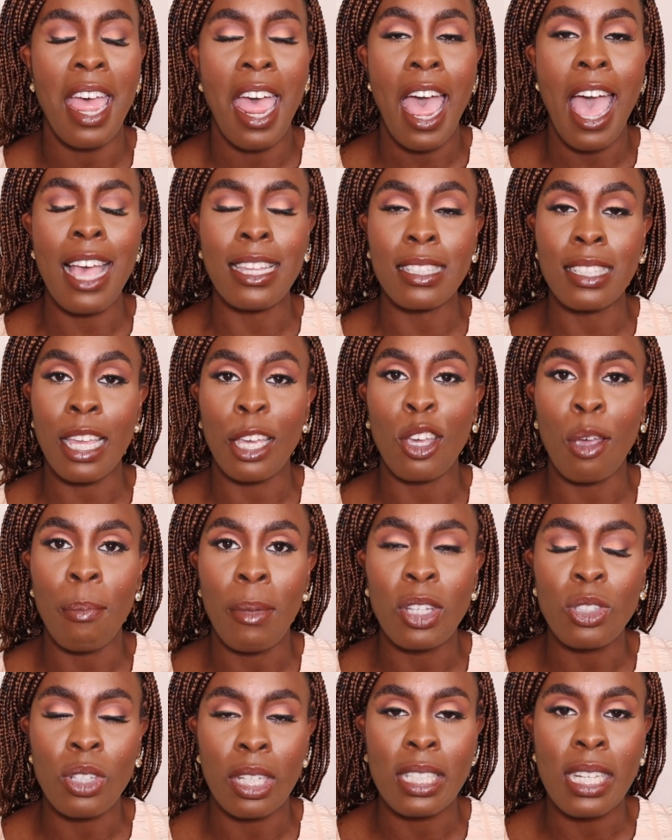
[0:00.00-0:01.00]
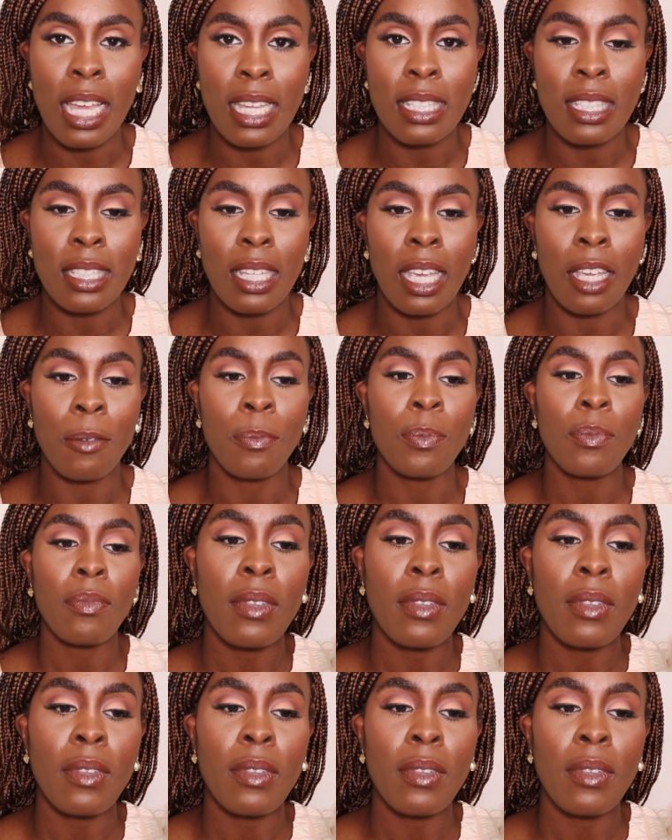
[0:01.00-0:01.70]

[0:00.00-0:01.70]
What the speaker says: at psychometric testing.